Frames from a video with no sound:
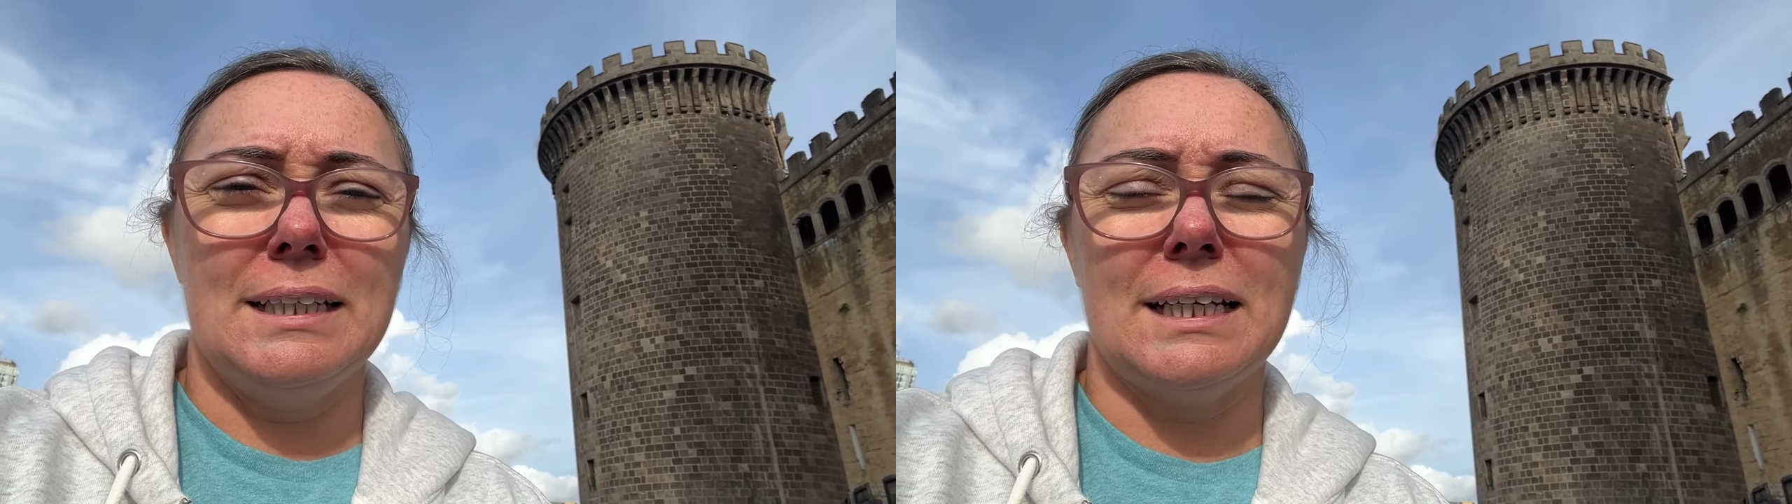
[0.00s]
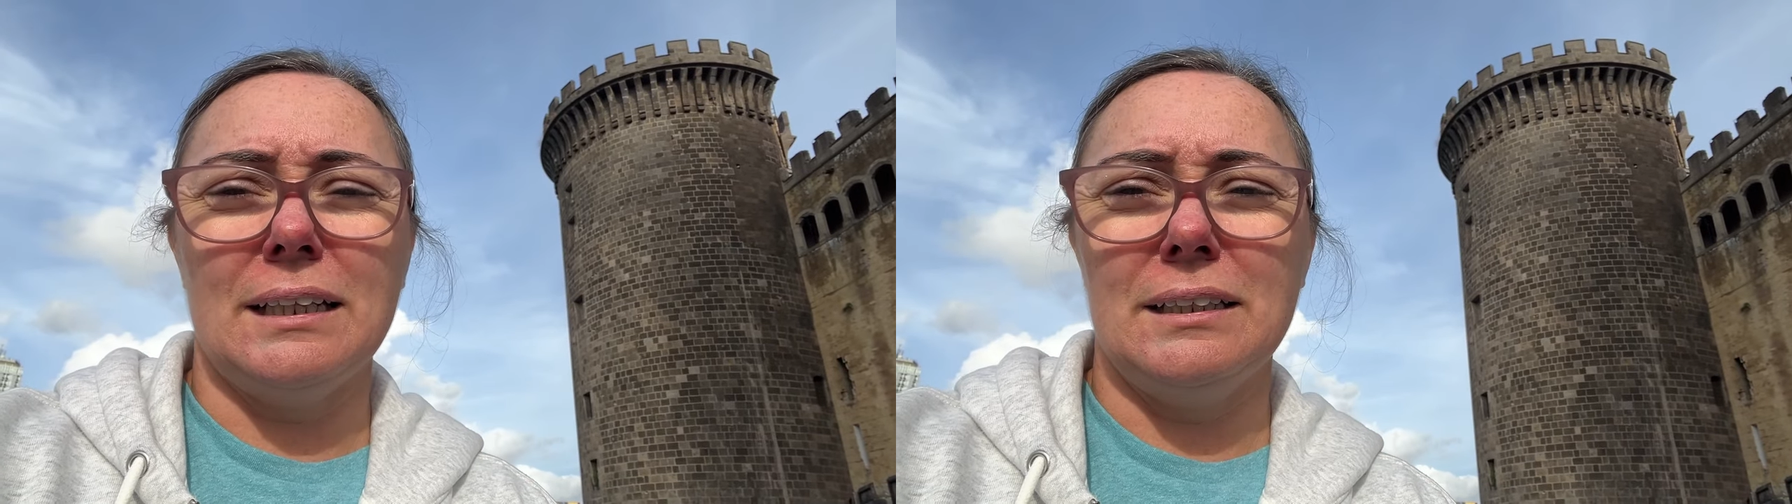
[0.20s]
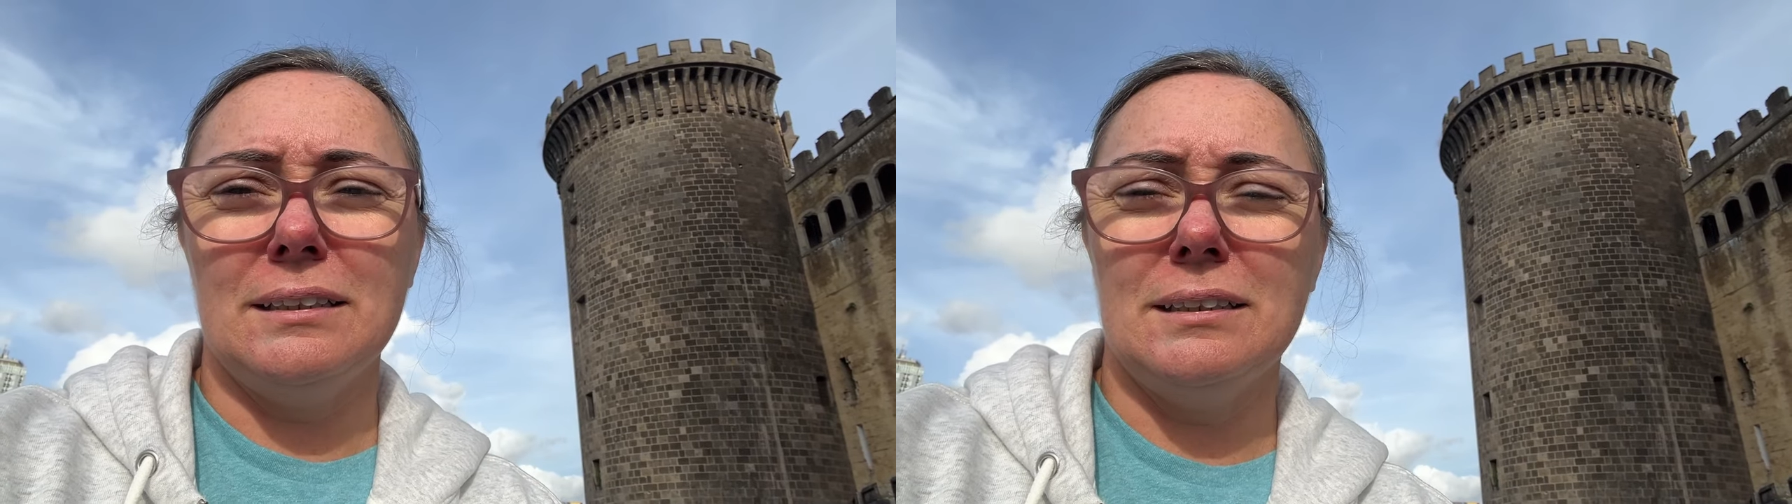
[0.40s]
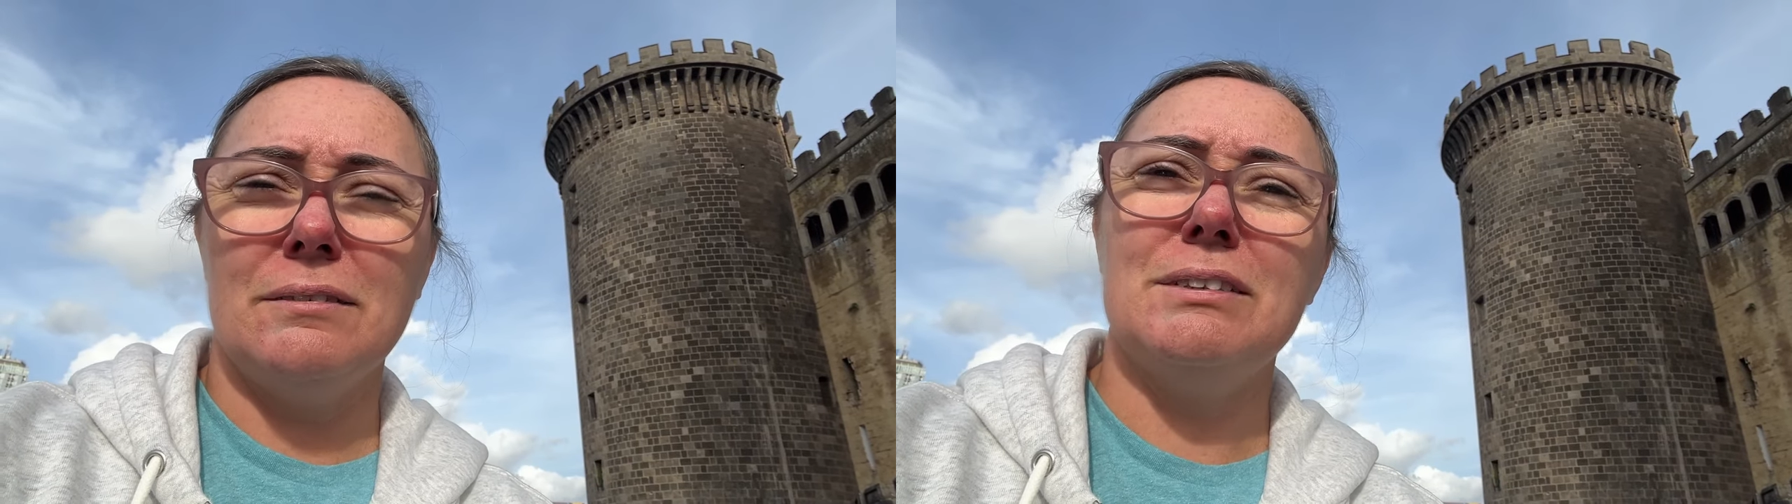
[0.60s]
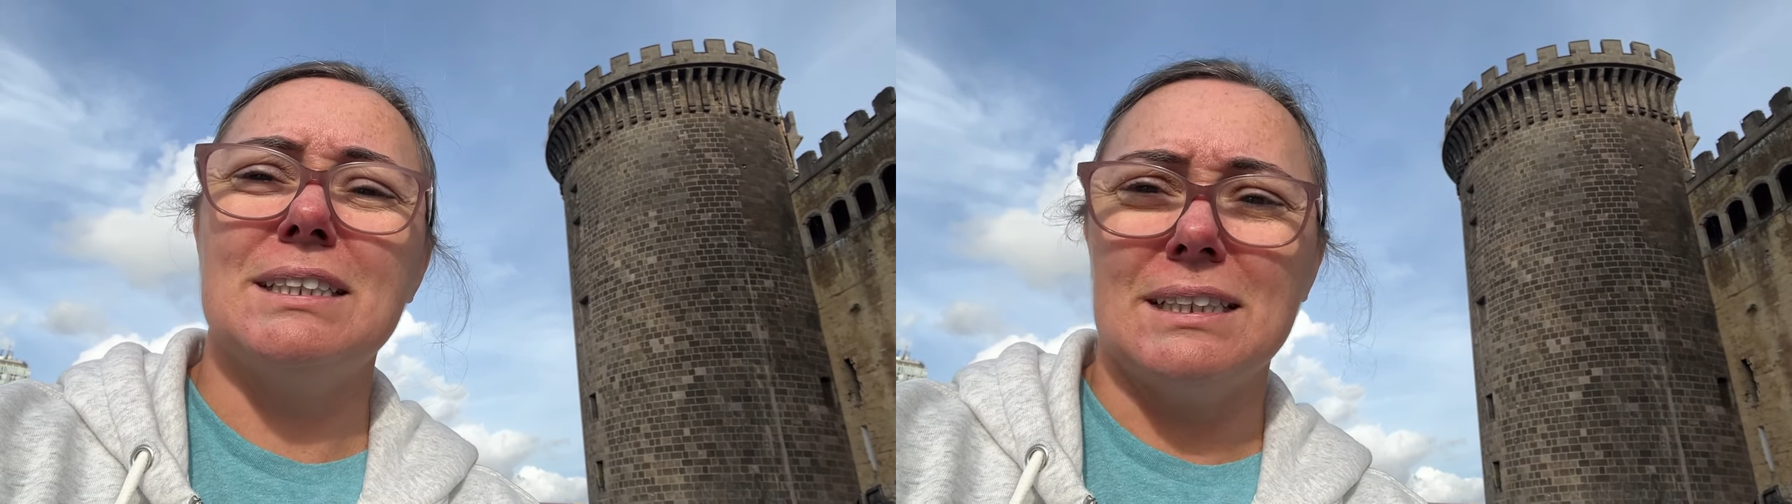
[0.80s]
Italian
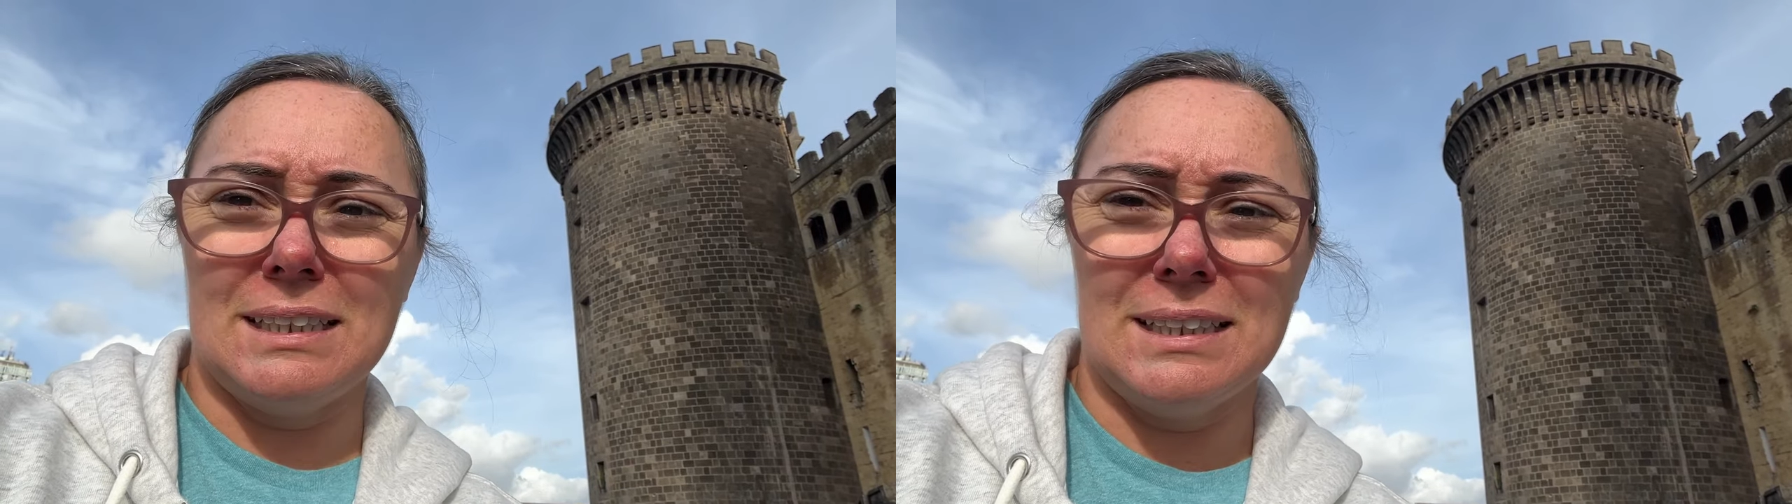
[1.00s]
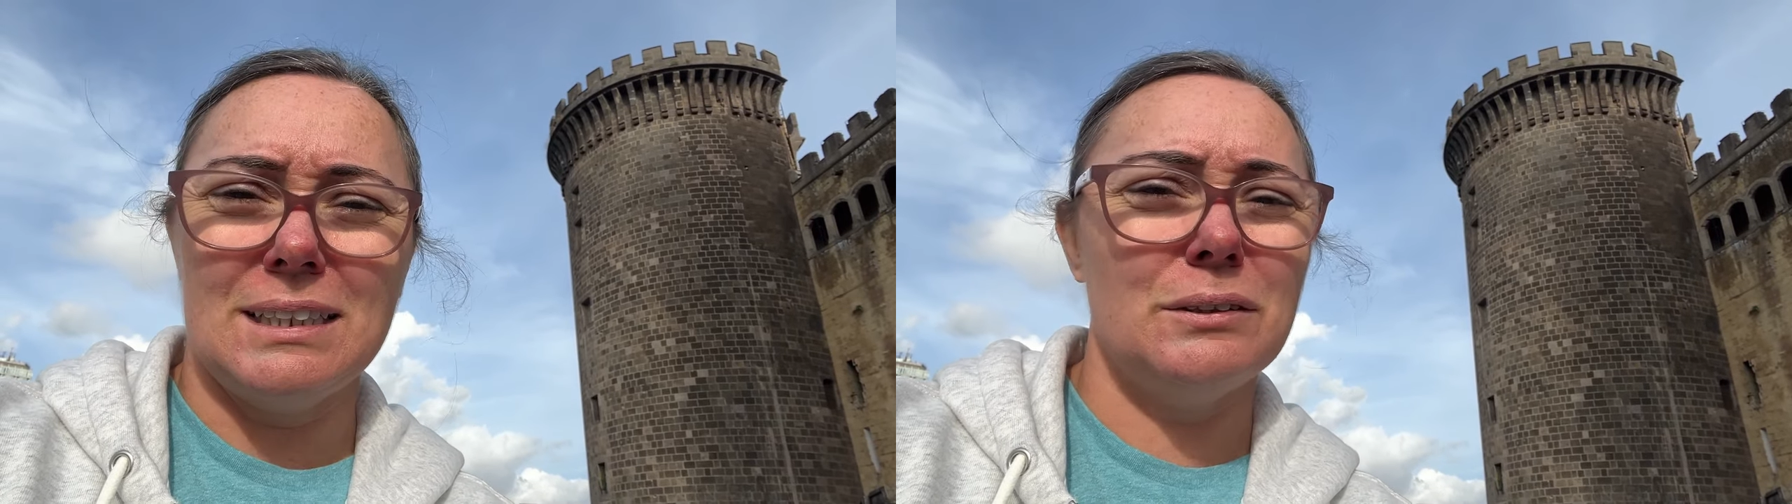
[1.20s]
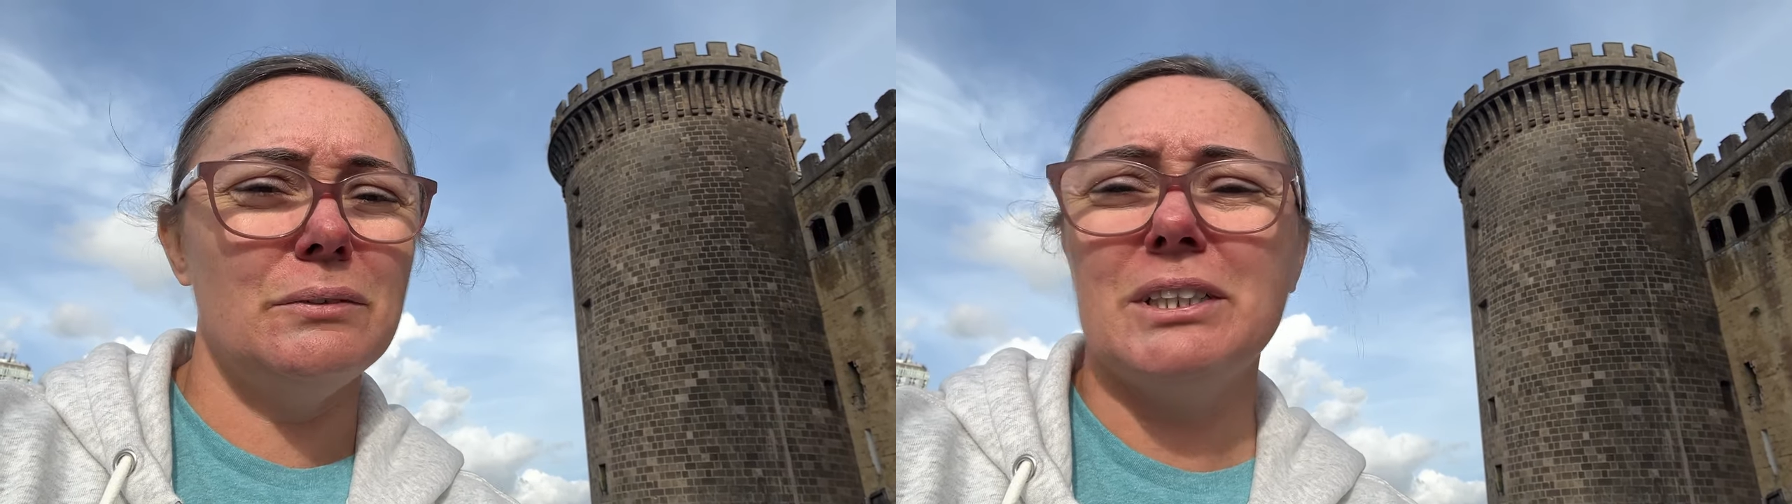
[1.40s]
visitors,